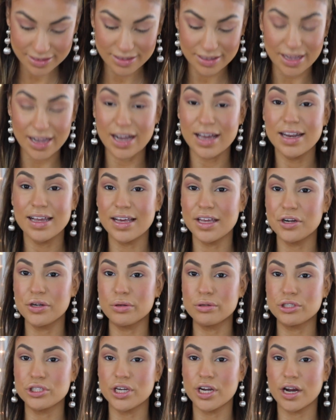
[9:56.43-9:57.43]
I gotta get a
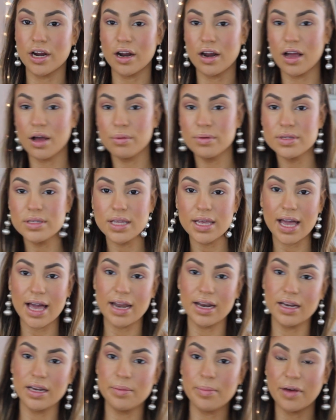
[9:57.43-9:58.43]
new chair. I was like
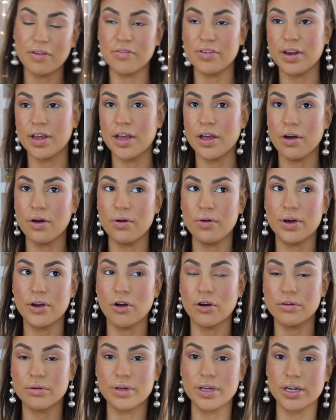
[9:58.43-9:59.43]
editing my video and
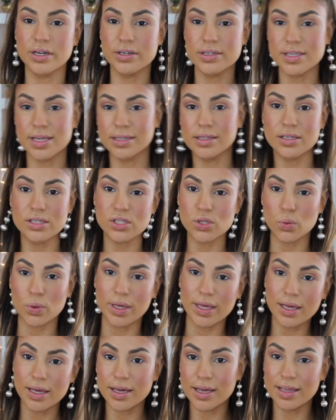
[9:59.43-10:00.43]
all you hear is like the
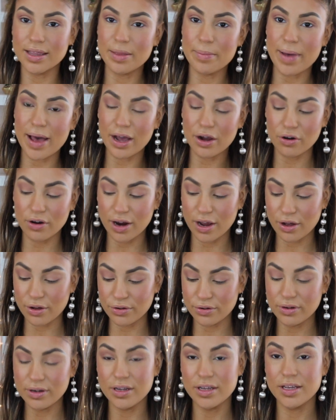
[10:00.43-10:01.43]
squeak in the background.